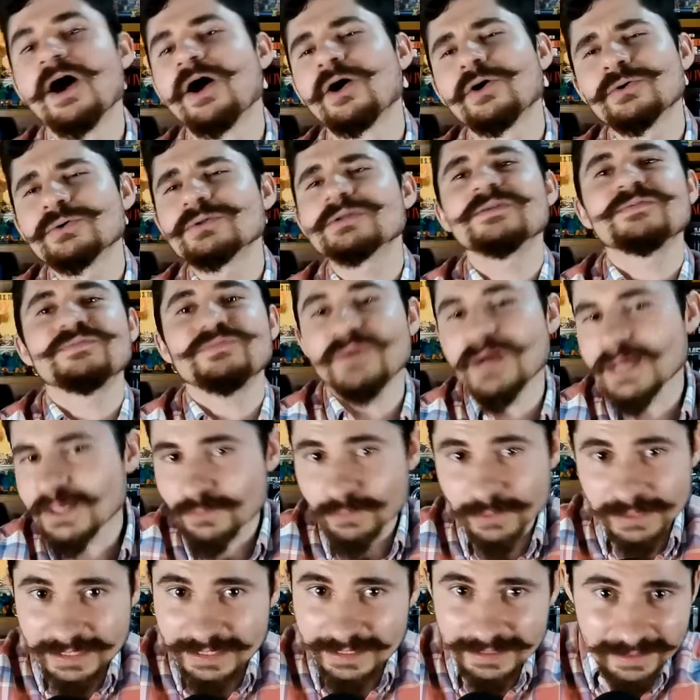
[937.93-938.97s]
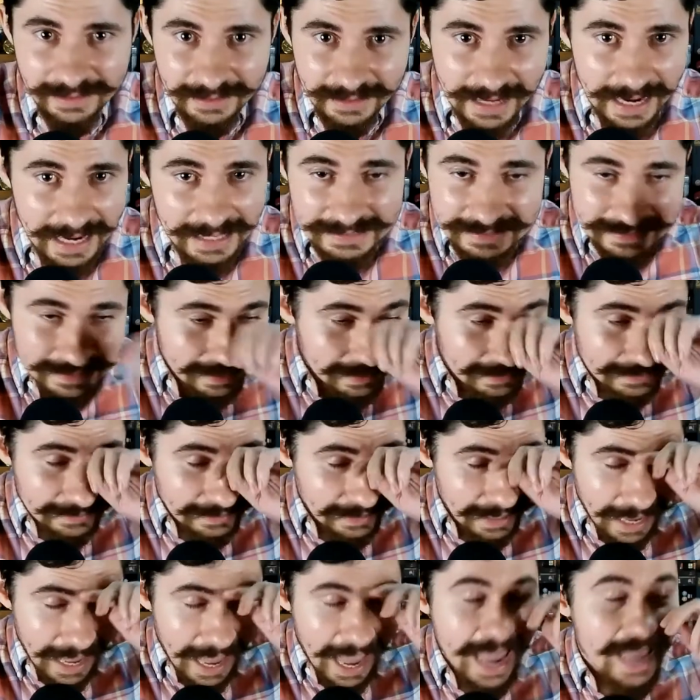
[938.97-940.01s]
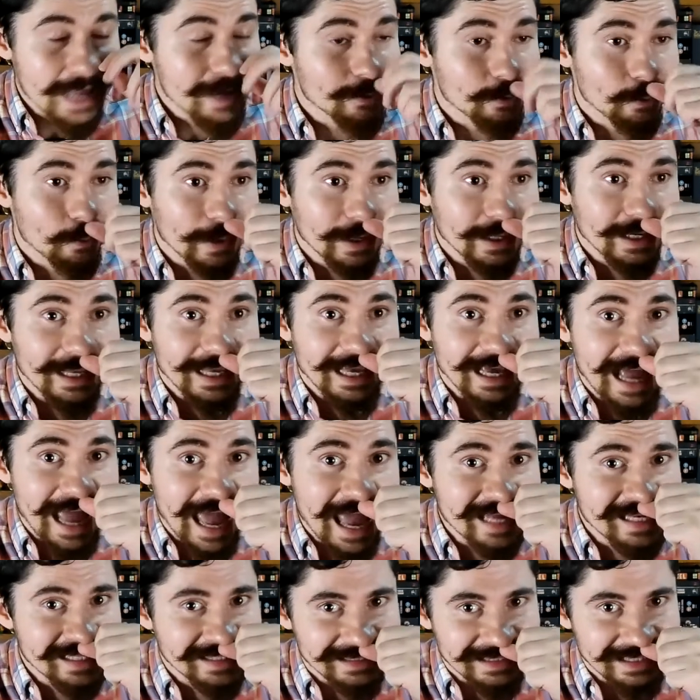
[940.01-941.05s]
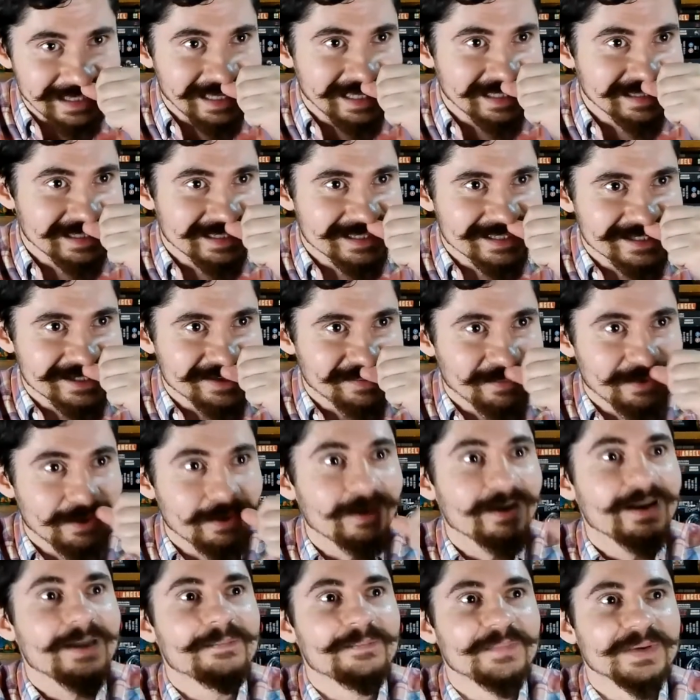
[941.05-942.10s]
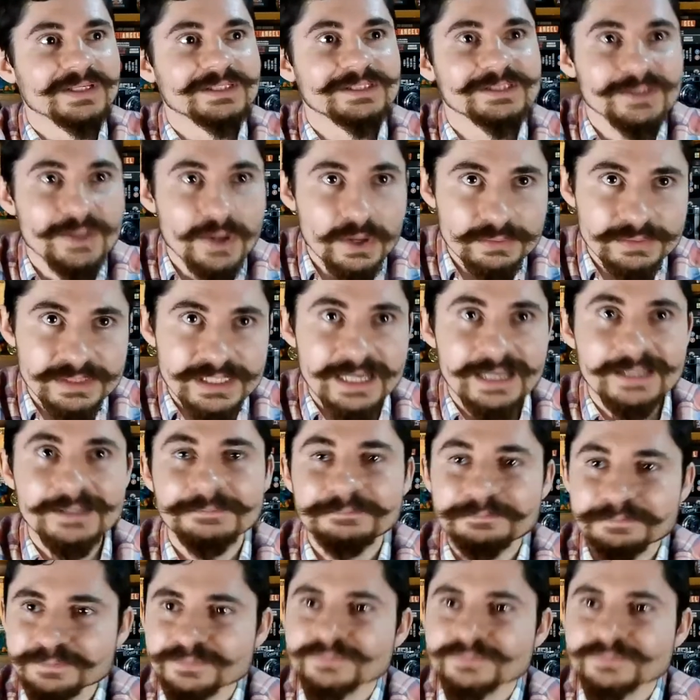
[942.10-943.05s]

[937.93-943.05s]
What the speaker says: Who the fuck we kidding? Iceland ain't winning anything in the Summer Olympics, you know what I'm saying?